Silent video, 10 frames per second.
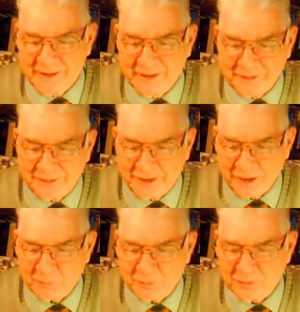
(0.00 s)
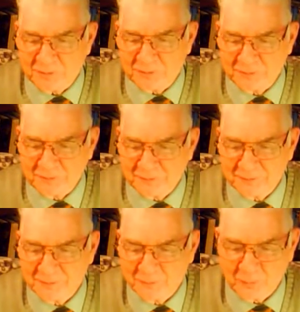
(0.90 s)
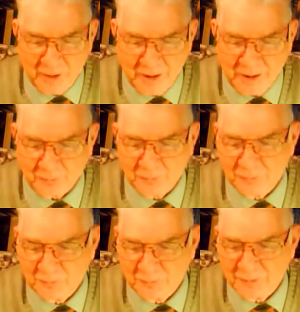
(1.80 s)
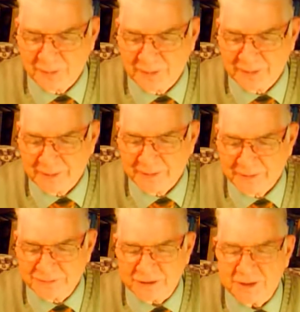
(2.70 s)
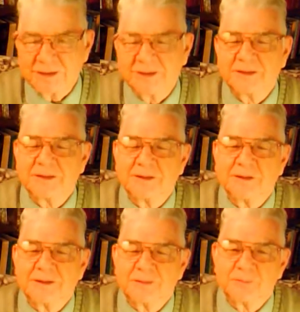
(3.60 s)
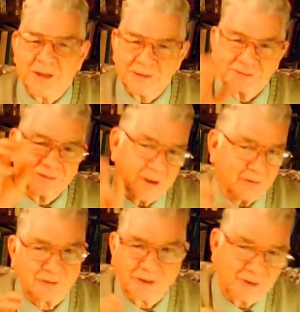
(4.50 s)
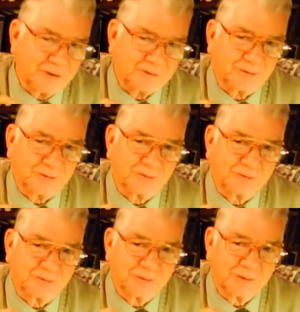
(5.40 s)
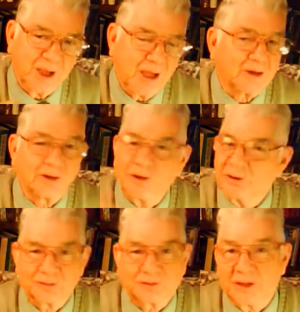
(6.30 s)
And it happened. Wow. See, man's calculations aren't God's